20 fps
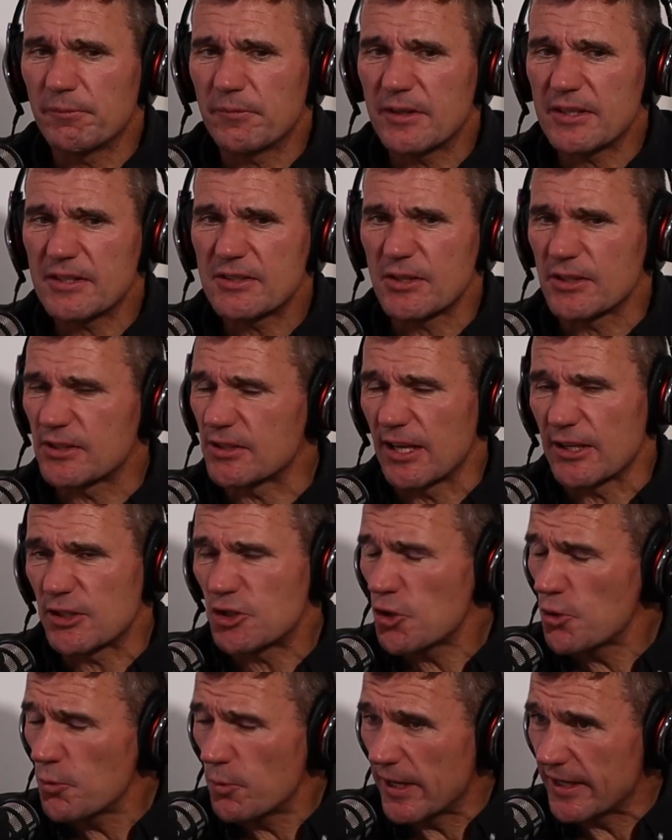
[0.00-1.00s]
so it's like
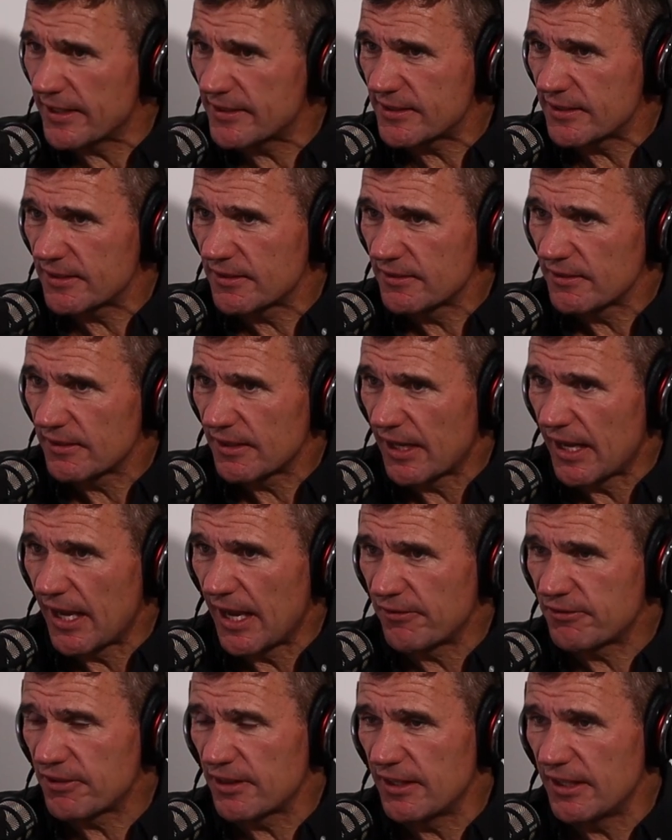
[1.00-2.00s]
2 weeks
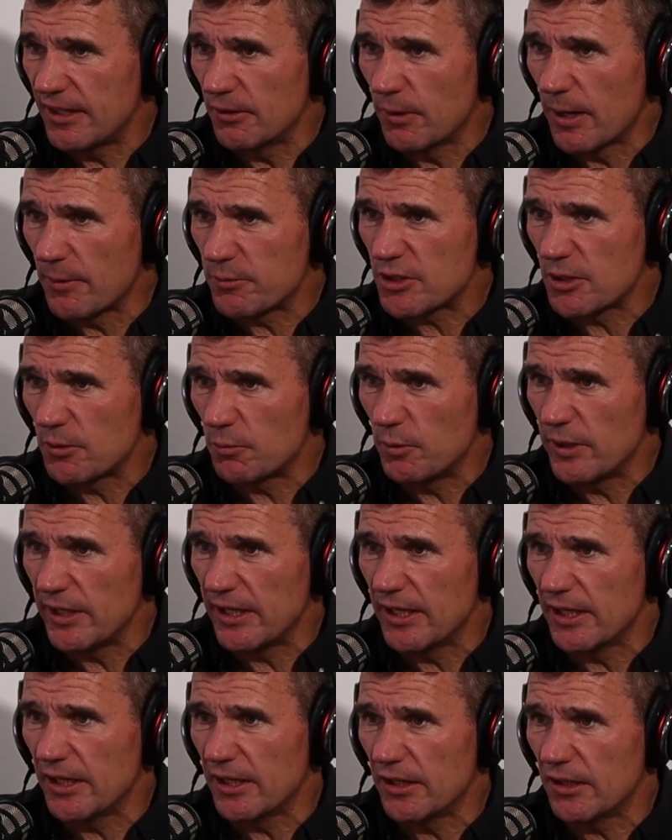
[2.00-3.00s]
after the eruption
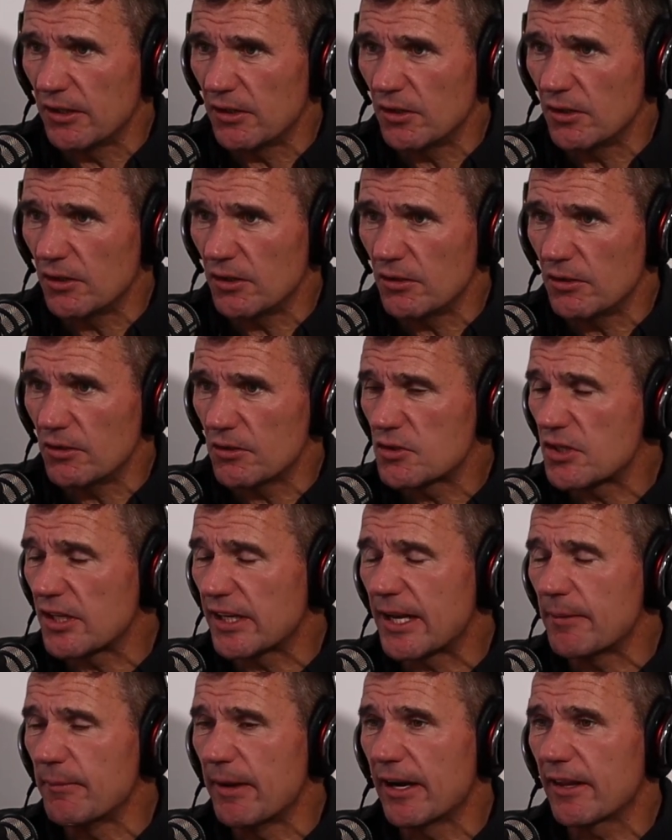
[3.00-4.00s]
where you sort of
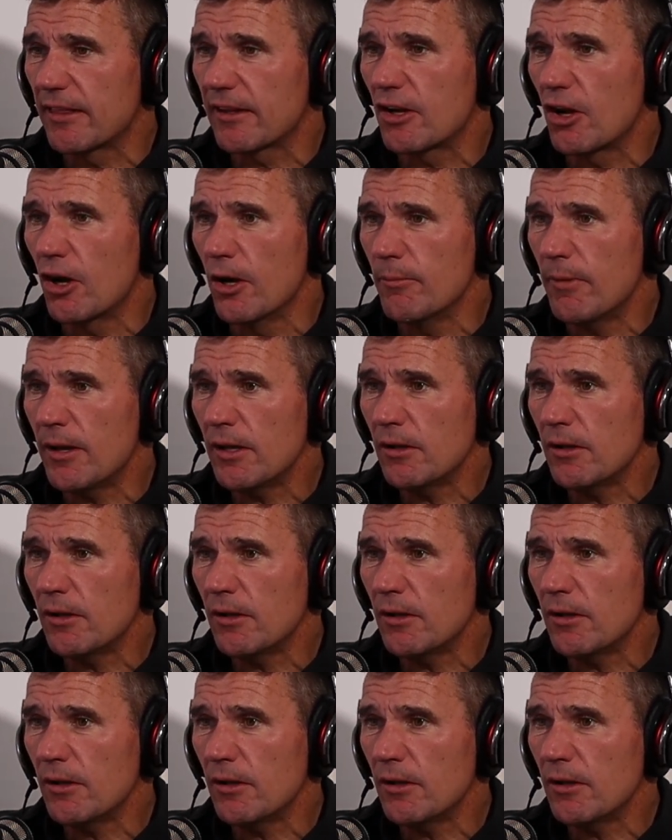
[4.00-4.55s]
come out of the coma